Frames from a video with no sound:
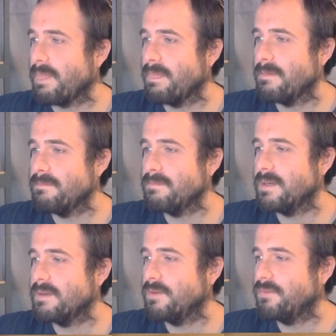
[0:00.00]

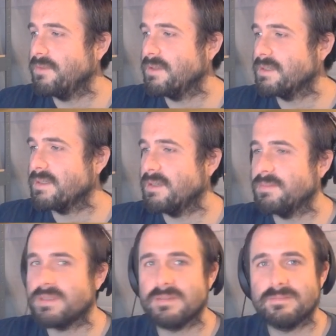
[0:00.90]
But hopefully this
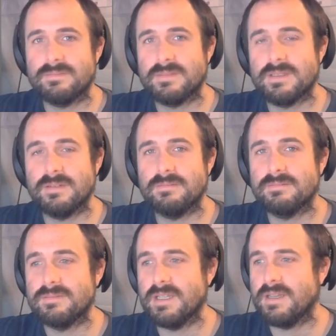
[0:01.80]
helps. So
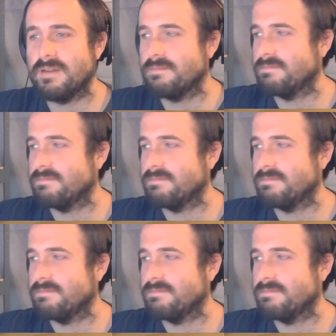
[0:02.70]
take care.